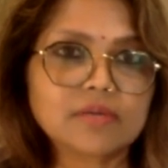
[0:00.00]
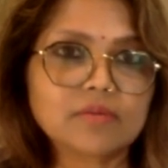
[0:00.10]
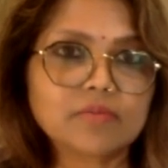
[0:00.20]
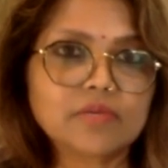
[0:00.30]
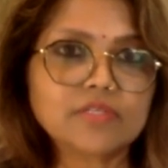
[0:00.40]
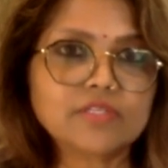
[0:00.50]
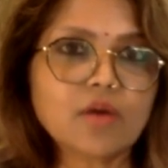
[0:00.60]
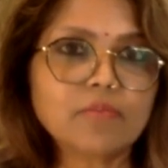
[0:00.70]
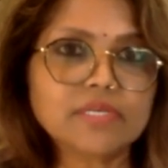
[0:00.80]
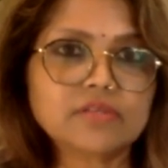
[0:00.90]
Because
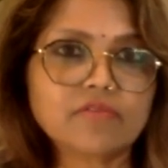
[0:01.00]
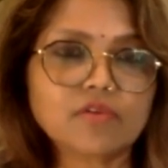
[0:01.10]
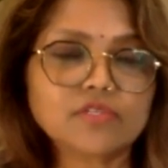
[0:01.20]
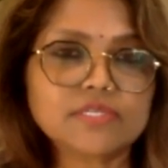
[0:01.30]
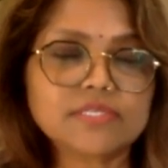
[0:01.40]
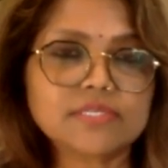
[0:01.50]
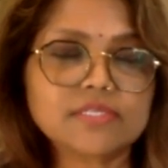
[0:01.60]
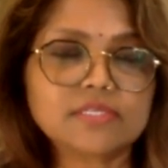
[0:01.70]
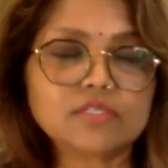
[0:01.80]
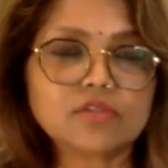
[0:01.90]
their base of consciousness
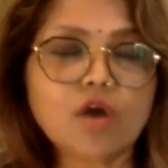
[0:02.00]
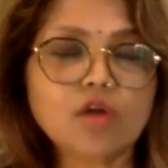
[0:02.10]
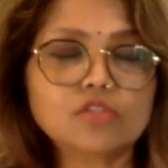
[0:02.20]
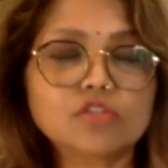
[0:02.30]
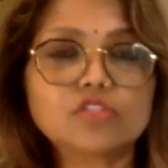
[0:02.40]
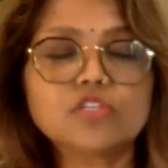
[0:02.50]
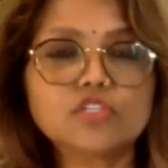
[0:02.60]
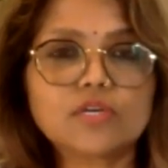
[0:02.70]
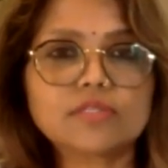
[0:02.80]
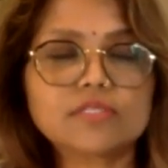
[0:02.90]
is not to teach
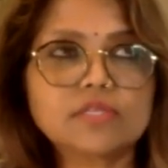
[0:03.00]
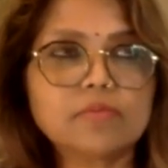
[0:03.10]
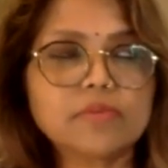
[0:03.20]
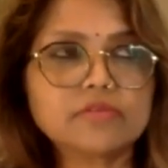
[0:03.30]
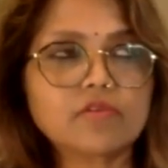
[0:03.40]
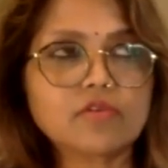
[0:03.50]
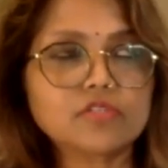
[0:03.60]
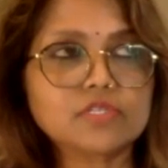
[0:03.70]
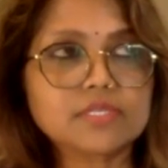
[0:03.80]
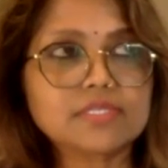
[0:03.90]
others. Their base of
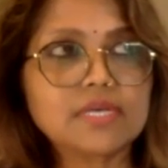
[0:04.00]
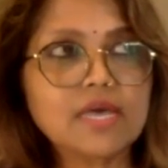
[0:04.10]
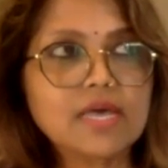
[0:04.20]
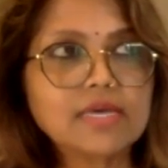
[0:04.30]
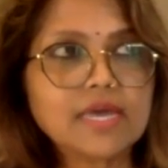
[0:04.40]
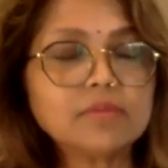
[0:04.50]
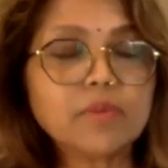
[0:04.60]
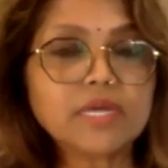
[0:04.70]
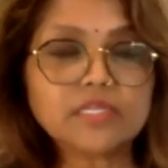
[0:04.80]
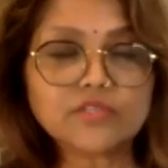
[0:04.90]
consciousness can
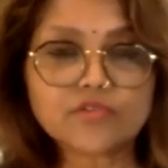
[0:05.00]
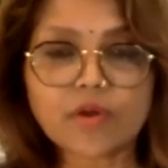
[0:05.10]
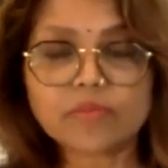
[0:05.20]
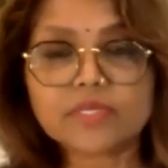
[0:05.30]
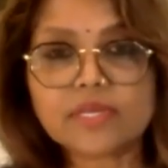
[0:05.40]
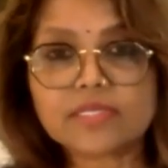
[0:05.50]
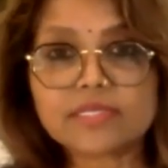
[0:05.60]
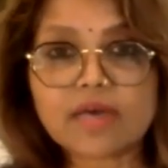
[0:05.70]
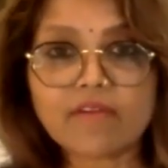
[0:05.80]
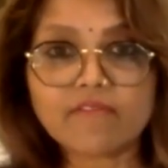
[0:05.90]
be interrupted and
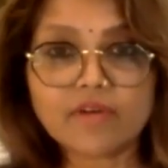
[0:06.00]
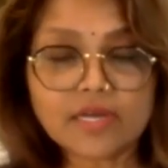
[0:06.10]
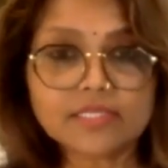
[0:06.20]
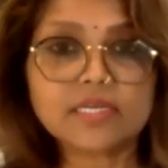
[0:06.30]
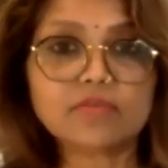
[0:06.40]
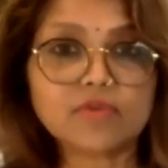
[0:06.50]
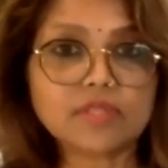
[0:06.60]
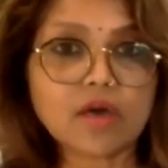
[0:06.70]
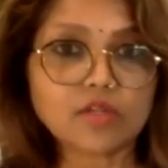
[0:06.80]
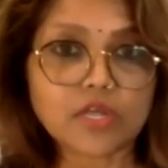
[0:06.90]
diverted
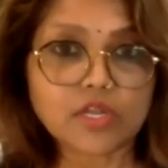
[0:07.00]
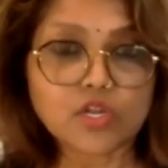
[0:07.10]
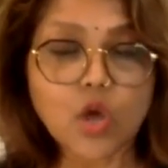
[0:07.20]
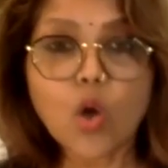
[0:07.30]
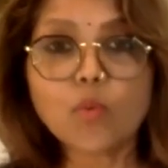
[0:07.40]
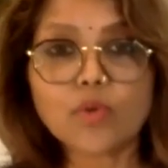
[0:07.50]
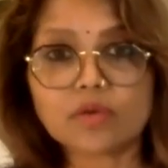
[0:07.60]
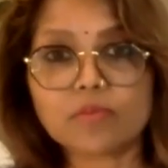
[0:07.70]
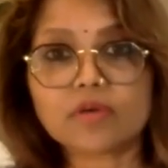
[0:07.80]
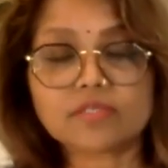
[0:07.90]
without their
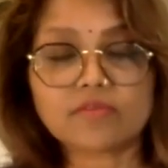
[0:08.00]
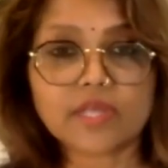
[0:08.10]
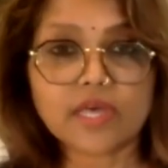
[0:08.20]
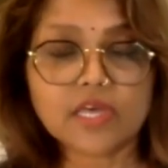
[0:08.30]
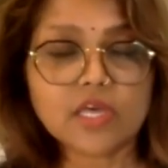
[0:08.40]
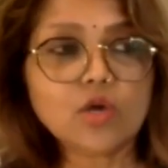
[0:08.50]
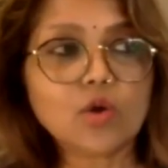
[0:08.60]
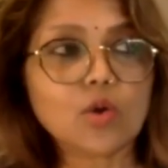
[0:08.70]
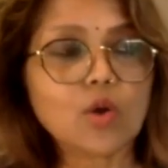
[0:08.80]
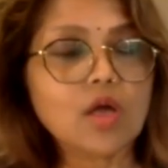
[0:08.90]
knowing, because of their
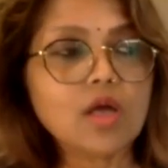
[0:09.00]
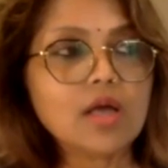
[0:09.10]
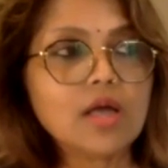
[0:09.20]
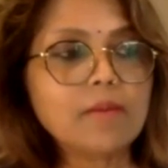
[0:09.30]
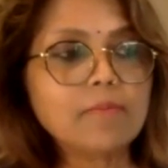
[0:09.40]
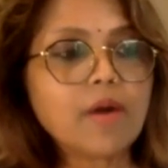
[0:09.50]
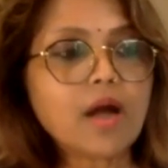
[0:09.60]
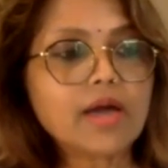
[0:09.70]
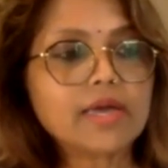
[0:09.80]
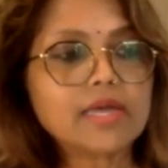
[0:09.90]
ego,
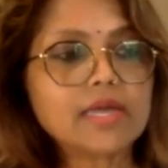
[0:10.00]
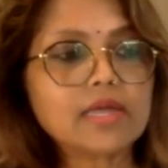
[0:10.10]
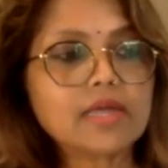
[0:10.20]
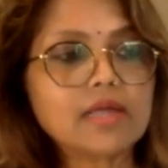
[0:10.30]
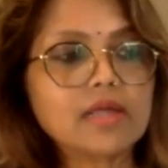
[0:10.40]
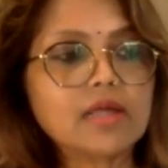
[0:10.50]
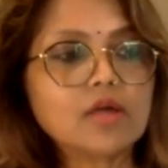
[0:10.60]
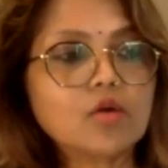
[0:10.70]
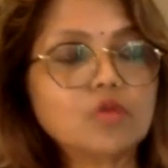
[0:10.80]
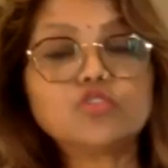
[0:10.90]
by
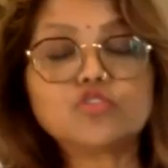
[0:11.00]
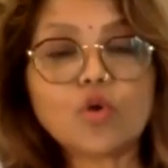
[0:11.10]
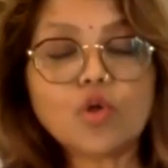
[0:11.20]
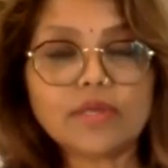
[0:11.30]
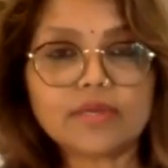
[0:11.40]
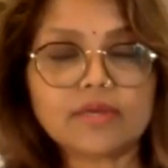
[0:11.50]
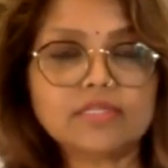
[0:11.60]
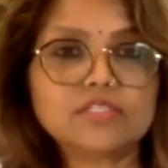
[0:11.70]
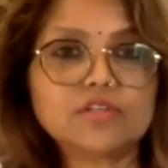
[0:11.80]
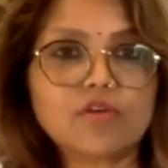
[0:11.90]
controlling
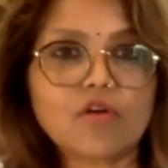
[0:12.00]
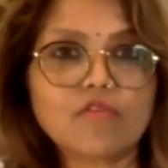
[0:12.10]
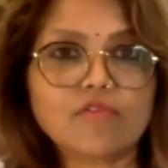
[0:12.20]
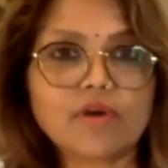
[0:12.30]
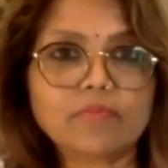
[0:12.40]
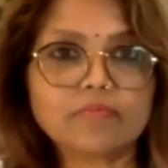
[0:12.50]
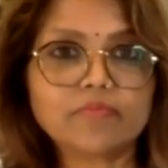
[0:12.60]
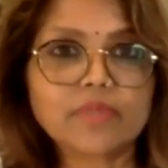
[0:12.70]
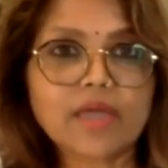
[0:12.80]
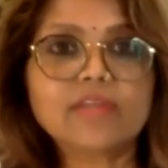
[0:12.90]
instead of
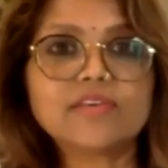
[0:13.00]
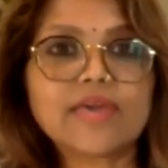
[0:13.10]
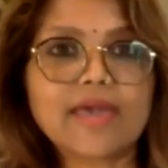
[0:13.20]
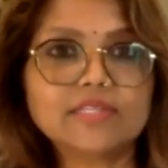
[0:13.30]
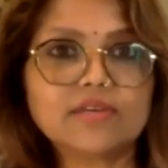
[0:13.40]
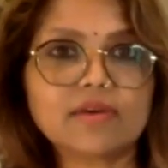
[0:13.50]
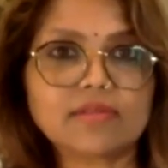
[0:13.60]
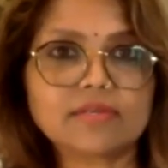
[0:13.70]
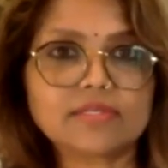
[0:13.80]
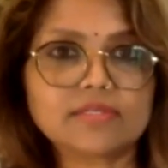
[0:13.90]
educating
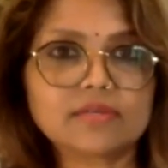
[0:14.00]
others.